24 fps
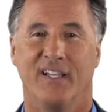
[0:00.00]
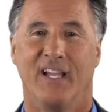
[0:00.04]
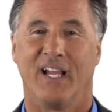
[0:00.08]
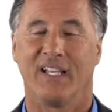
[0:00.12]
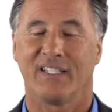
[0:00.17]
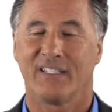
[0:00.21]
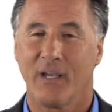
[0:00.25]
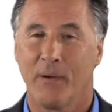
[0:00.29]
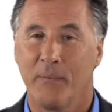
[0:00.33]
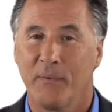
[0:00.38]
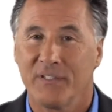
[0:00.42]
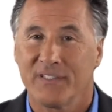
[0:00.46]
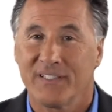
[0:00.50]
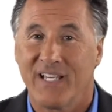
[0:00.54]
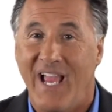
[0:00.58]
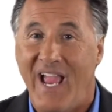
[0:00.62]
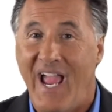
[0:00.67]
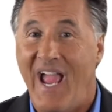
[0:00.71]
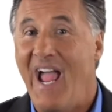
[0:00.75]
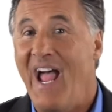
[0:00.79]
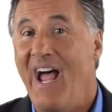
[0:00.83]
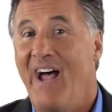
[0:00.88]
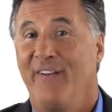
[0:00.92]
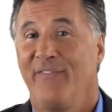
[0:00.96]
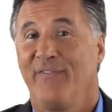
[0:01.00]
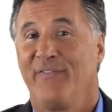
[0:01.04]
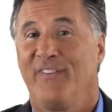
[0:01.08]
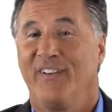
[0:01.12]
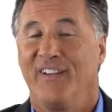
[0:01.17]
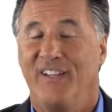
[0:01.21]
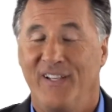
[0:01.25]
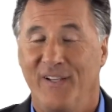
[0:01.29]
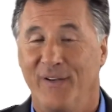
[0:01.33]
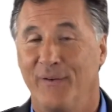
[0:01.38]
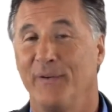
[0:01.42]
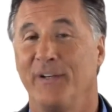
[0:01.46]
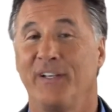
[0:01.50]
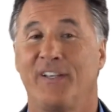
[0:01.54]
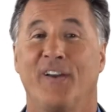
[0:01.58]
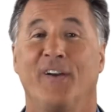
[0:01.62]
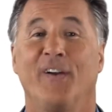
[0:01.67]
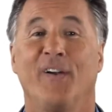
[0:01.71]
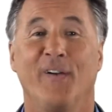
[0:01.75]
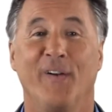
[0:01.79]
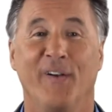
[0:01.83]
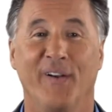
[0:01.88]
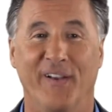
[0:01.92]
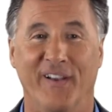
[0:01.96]
That's almost half your
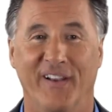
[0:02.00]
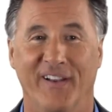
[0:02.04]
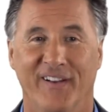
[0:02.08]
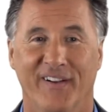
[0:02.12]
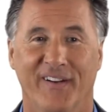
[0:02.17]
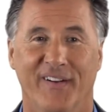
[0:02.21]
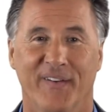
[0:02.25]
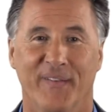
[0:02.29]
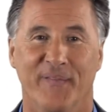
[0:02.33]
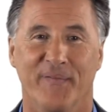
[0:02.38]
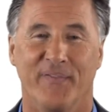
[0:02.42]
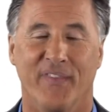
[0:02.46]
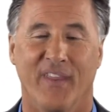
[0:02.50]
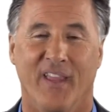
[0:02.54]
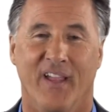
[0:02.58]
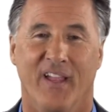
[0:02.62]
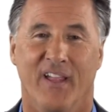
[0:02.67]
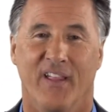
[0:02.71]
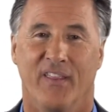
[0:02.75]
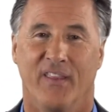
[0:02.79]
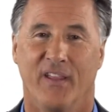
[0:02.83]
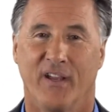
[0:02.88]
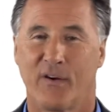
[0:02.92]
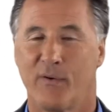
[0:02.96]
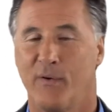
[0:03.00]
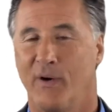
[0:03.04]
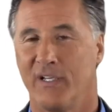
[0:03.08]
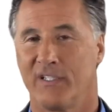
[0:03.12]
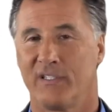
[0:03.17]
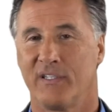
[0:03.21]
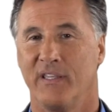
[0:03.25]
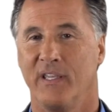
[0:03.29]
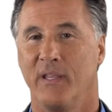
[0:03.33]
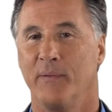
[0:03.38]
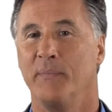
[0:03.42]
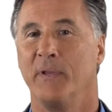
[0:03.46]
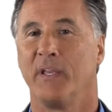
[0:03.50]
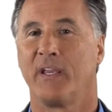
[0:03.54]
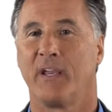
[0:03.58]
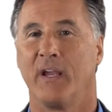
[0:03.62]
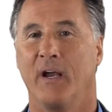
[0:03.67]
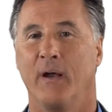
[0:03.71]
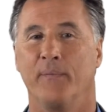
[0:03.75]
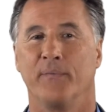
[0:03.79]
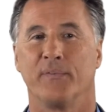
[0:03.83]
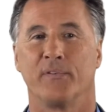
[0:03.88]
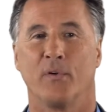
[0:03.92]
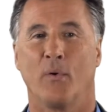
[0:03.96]
return. The question then
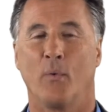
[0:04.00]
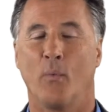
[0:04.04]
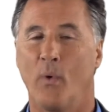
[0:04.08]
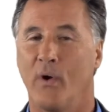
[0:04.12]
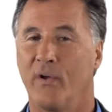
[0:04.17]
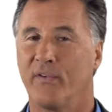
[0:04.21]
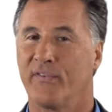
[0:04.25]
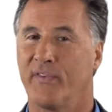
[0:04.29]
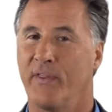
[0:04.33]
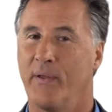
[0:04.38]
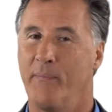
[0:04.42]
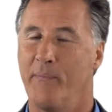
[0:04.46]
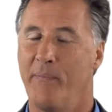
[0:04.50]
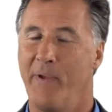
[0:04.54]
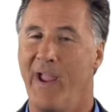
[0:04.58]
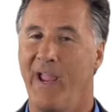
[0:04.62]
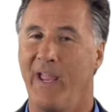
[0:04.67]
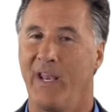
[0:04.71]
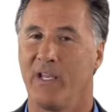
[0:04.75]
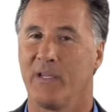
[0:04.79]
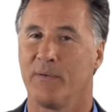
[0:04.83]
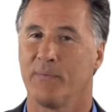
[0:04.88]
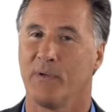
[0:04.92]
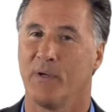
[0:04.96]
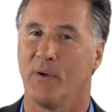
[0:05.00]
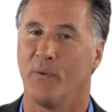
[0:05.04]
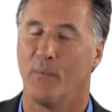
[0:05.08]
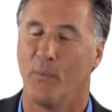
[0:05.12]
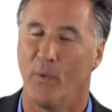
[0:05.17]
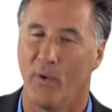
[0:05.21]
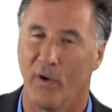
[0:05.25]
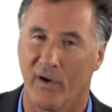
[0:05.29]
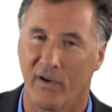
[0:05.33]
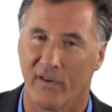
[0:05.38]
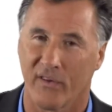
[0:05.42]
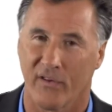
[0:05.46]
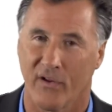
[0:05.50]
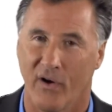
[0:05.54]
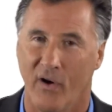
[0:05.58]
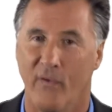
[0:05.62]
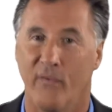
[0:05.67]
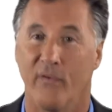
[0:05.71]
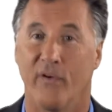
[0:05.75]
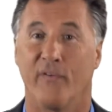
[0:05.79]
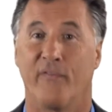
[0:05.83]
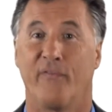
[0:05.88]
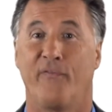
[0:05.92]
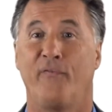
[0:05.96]
becomes, was the management worth
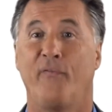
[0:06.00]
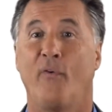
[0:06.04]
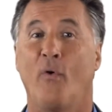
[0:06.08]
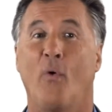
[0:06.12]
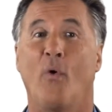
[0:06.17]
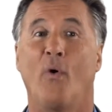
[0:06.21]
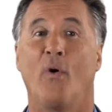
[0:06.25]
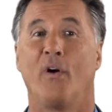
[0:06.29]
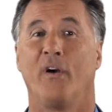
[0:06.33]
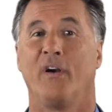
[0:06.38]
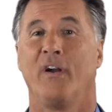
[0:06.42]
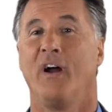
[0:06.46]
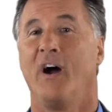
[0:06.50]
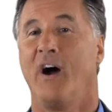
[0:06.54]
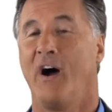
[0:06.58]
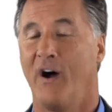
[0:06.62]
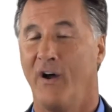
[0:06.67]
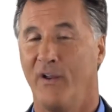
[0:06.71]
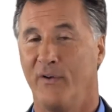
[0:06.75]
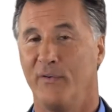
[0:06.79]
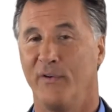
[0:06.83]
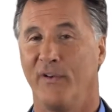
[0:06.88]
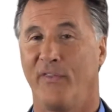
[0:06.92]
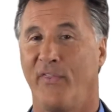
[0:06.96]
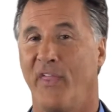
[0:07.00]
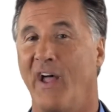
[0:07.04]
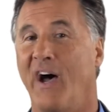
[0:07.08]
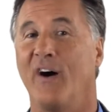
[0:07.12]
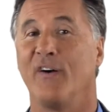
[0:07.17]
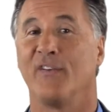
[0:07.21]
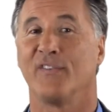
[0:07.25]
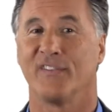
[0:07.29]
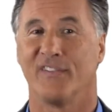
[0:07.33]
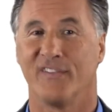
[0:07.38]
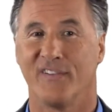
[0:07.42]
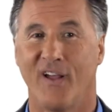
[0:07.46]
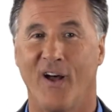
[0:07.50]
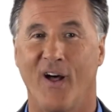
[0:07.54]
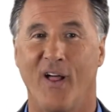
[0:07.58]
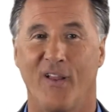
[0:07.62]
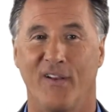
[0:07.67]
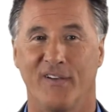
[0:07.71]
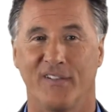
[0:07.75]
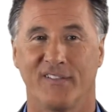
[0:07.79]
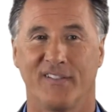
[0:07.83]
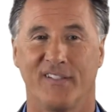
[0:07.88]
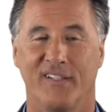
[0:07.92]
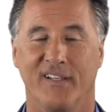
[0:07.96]
over
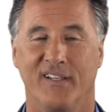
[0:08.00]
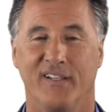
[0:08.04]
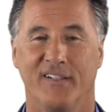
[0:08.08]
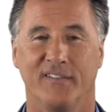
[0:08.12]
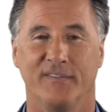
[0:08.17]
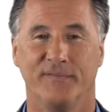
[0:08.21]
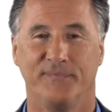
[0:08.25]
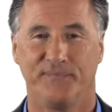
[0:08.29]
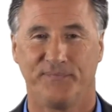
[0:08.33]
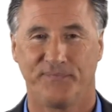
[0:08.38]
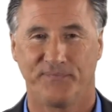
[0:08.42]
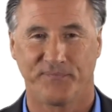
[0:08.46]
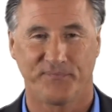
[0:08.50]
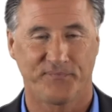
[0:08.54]
$400,000 to you?